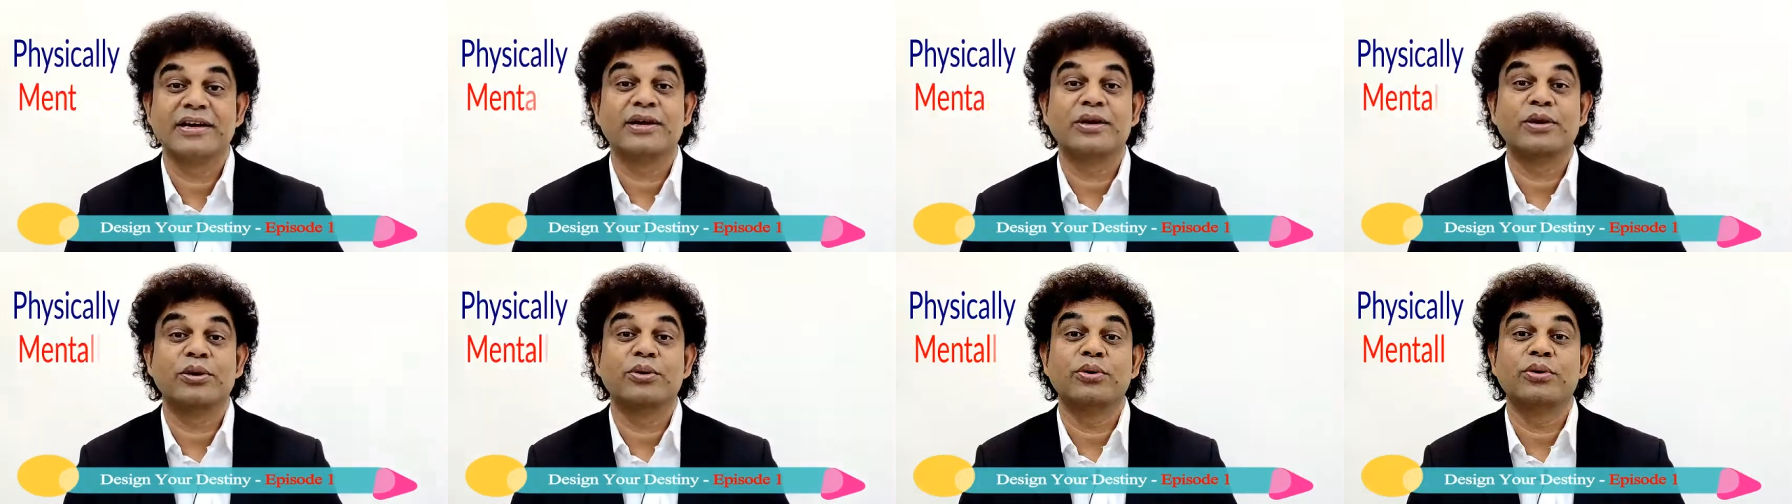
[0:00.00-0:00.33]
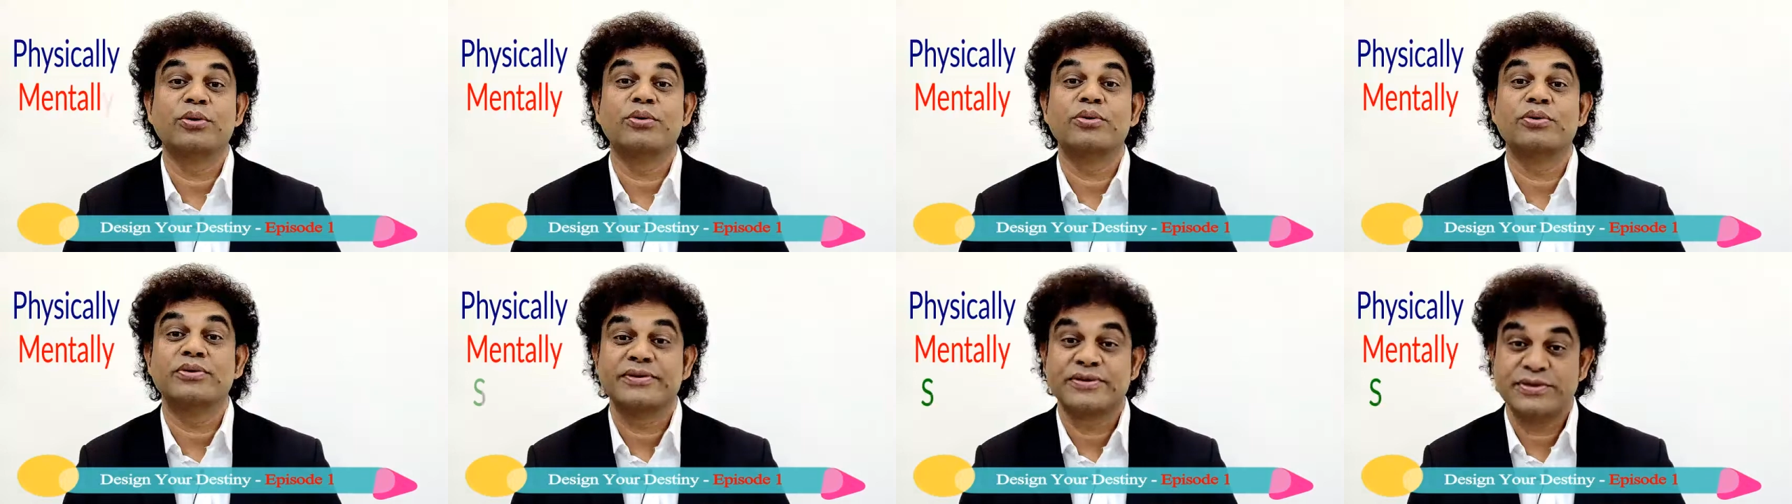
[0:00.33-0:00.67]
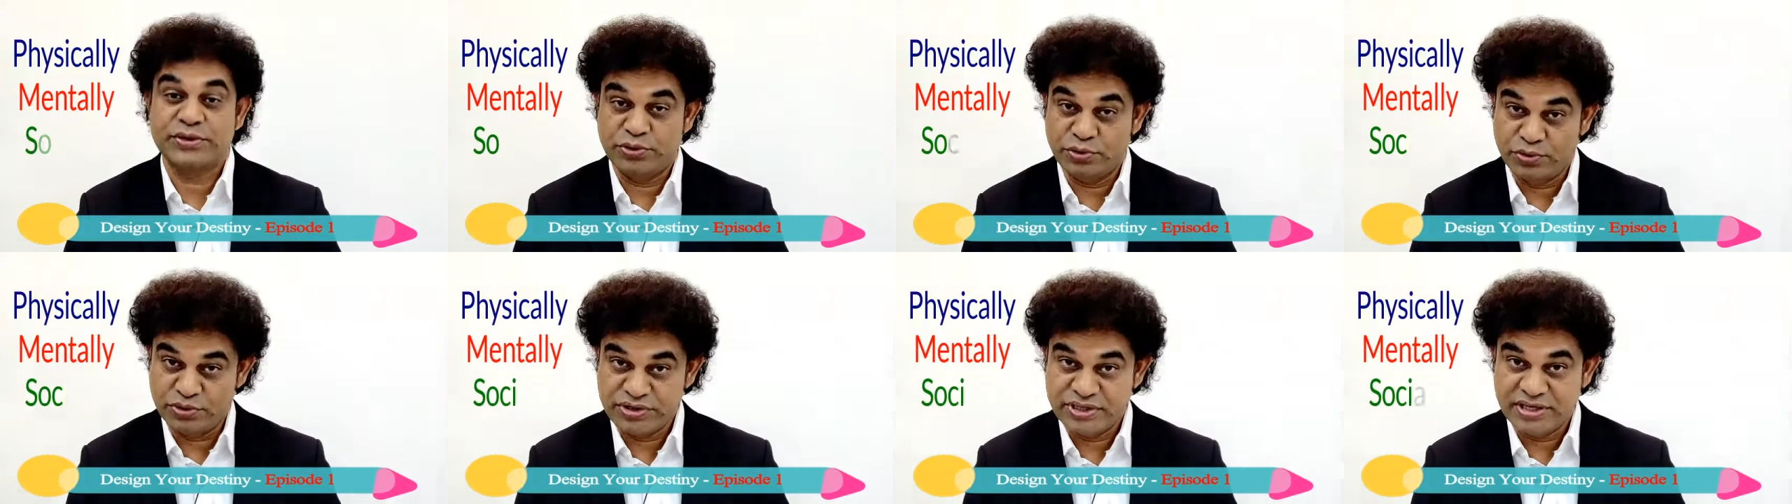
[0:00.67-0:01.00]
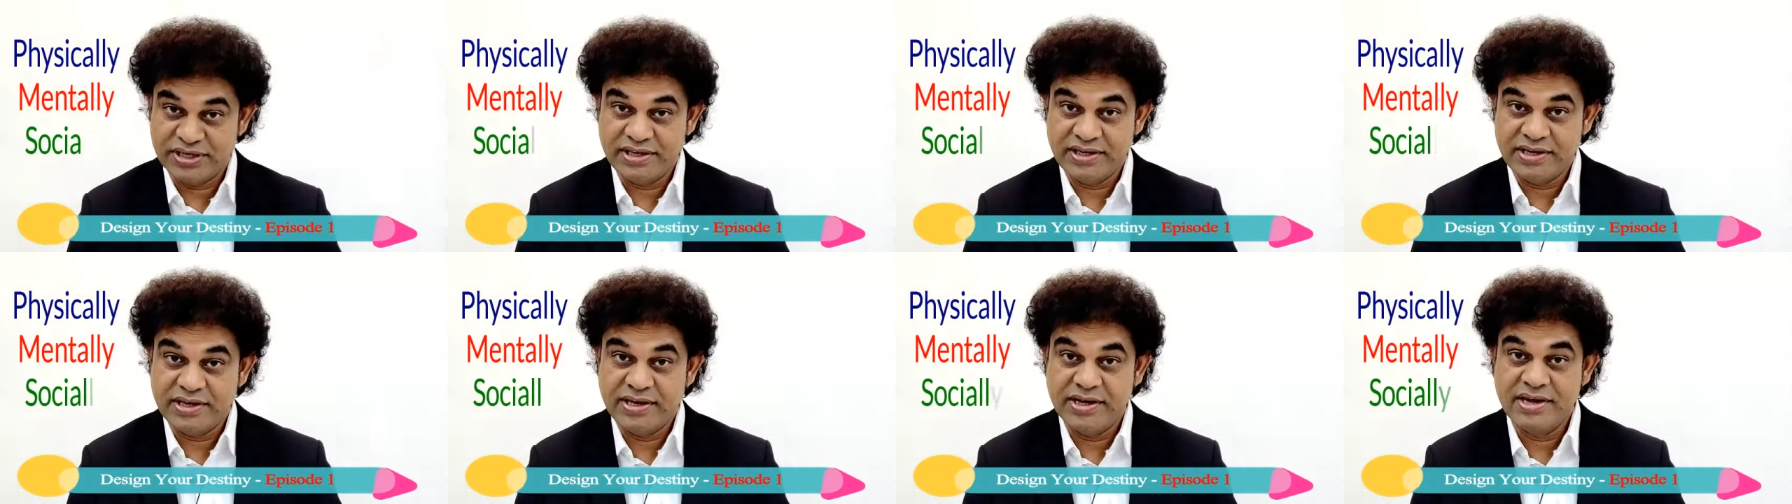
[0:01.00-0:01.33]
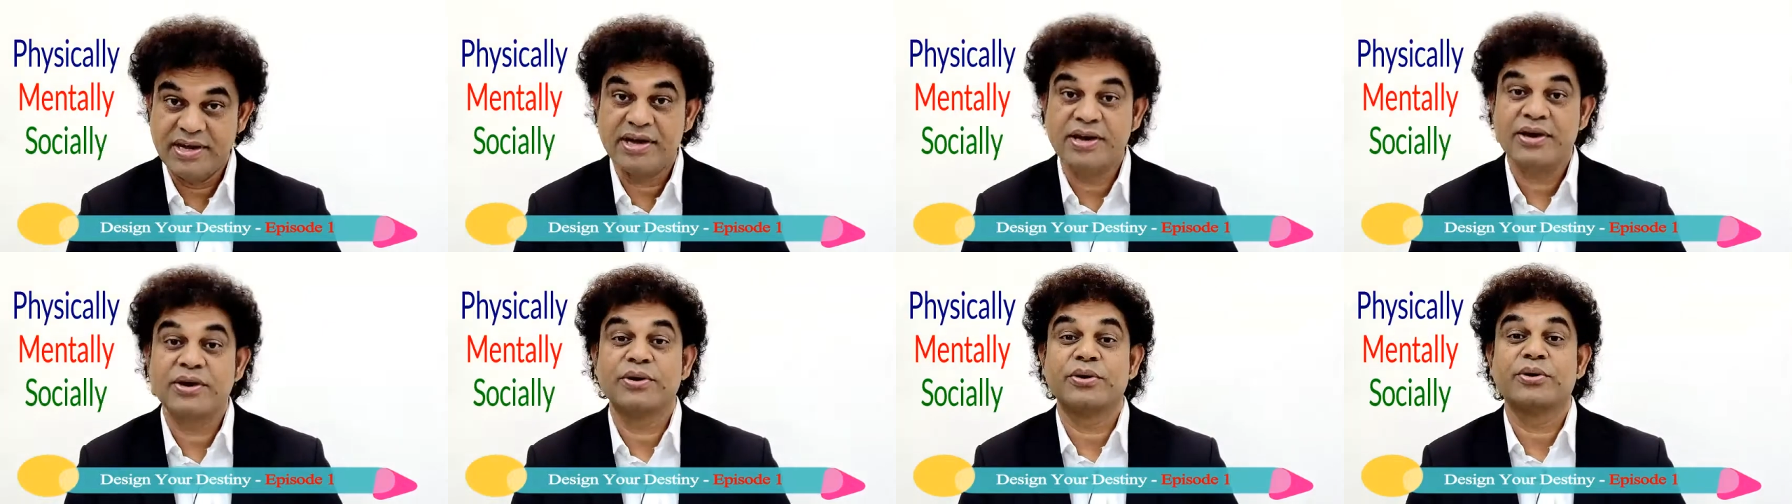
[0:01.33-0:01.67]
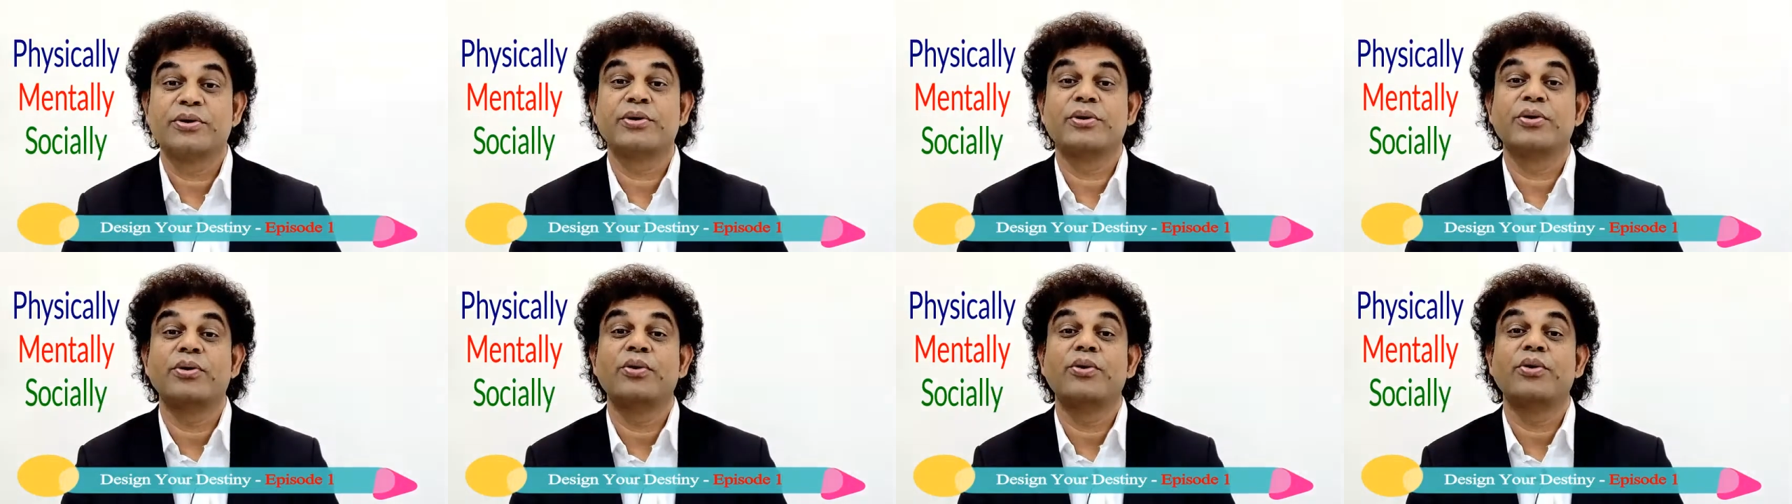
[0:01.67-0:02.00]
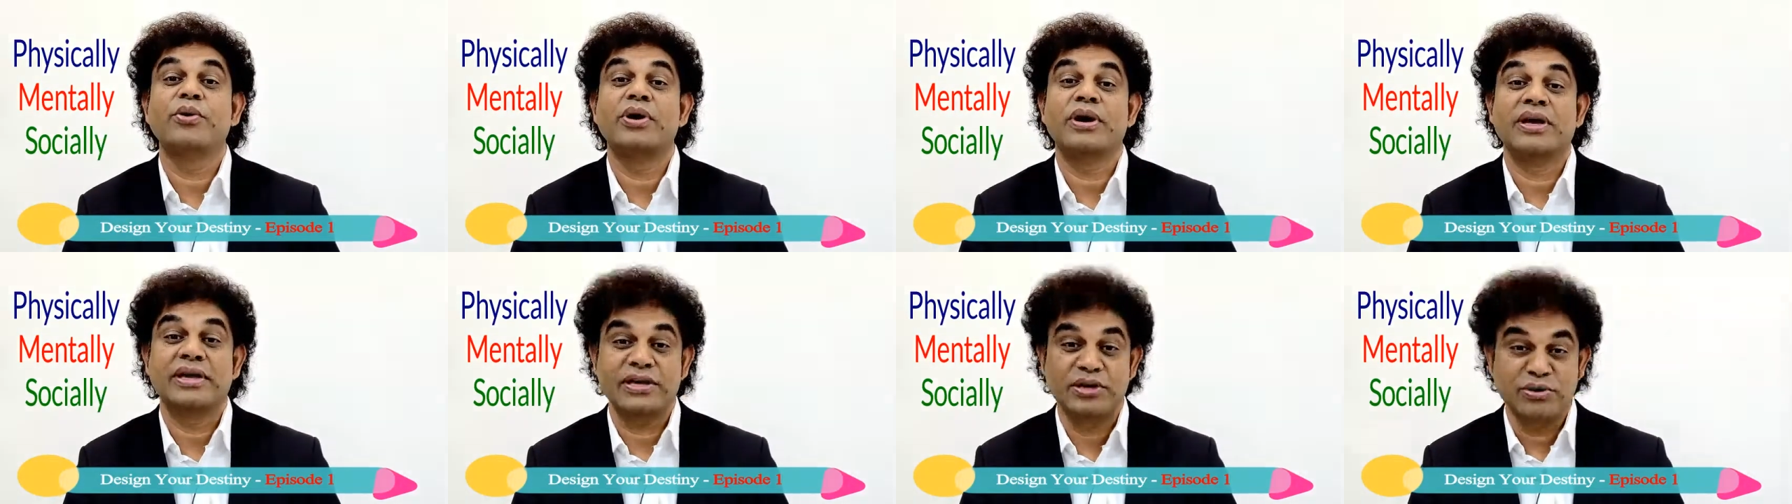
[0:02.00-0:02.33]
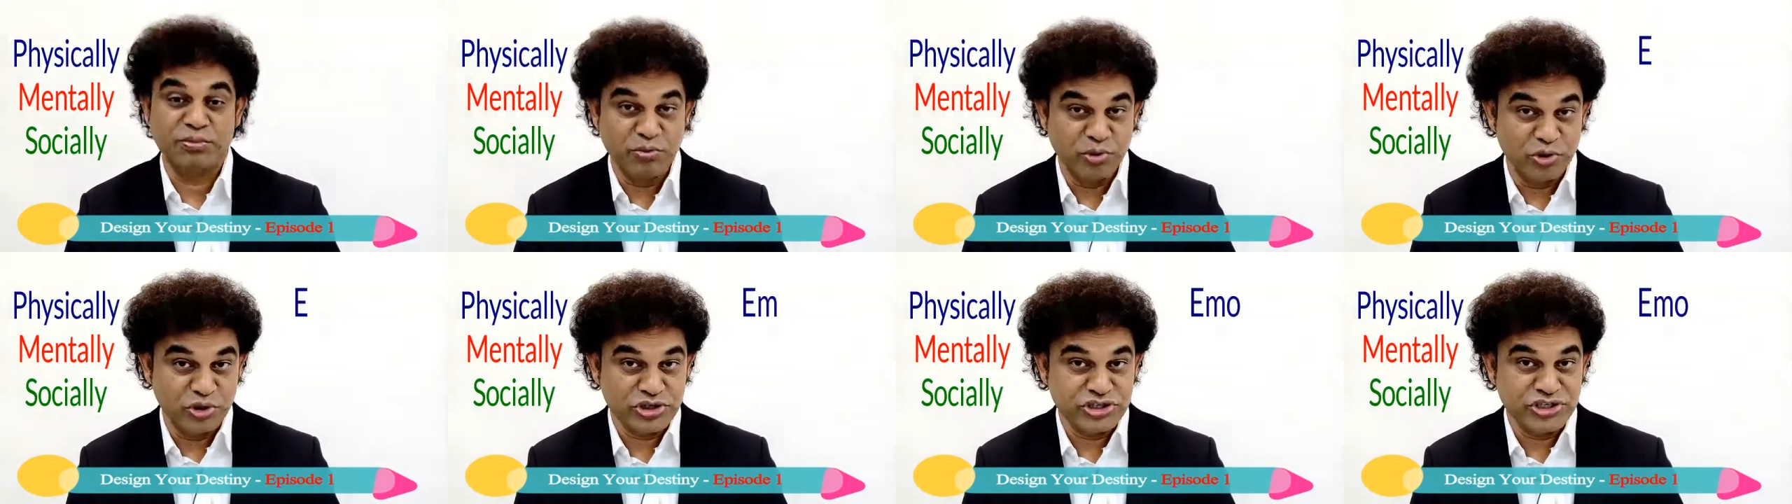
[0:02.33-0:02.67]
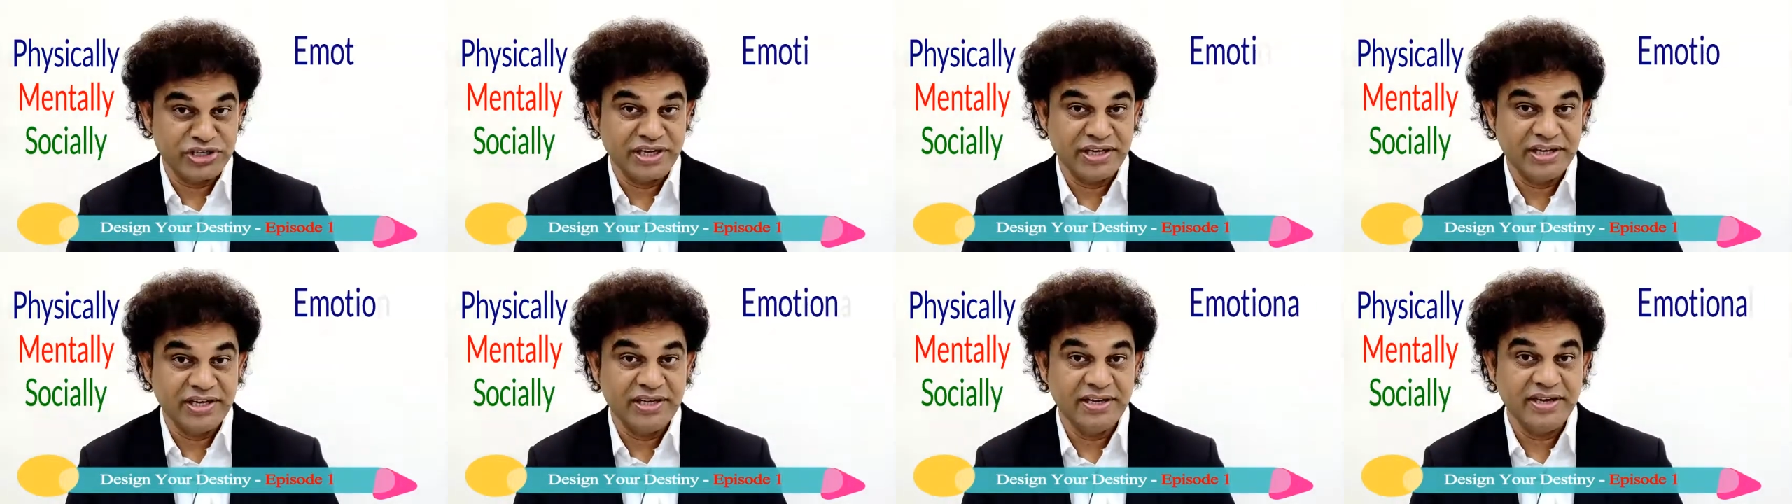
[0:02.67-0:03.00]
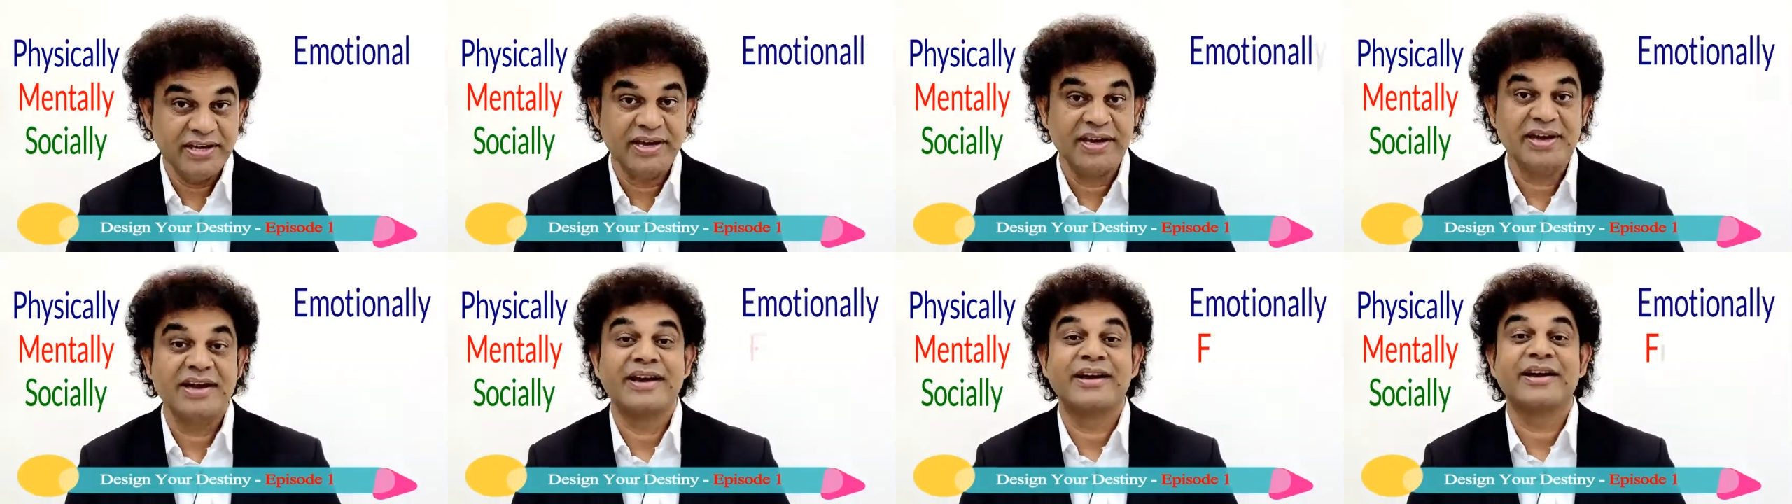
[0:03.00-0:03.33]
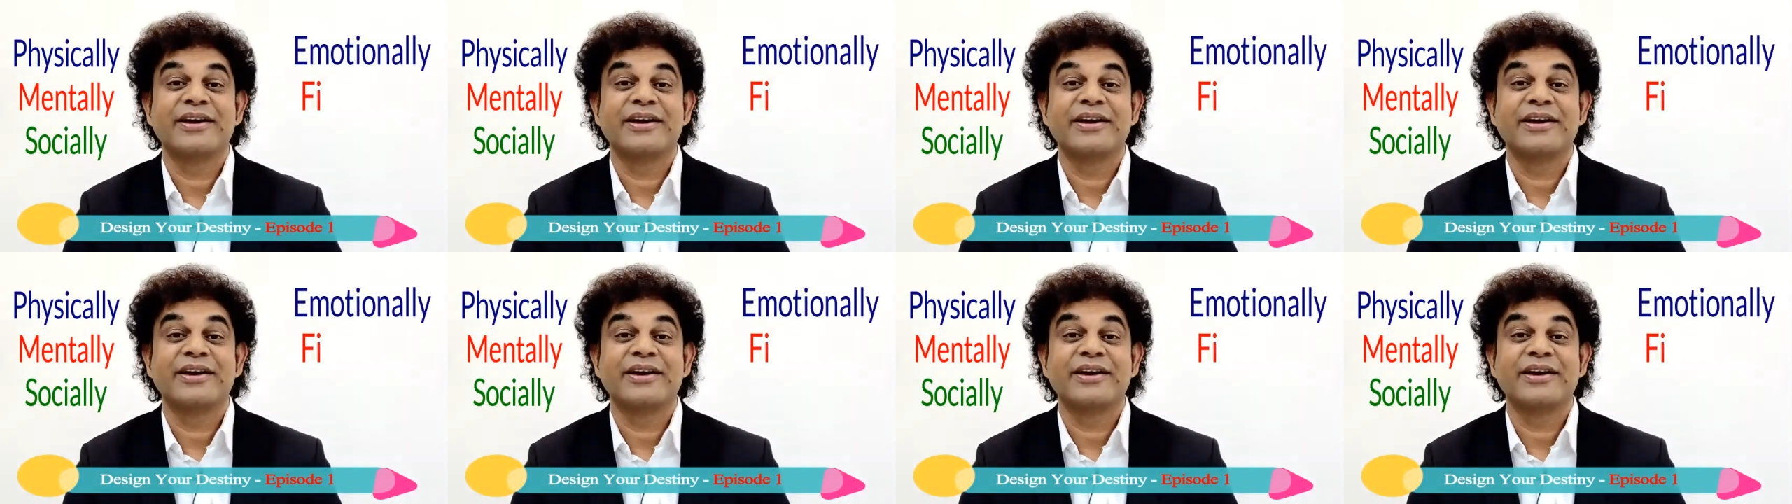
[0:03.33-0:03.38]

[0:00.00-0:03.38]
grow socially, grow emotionally,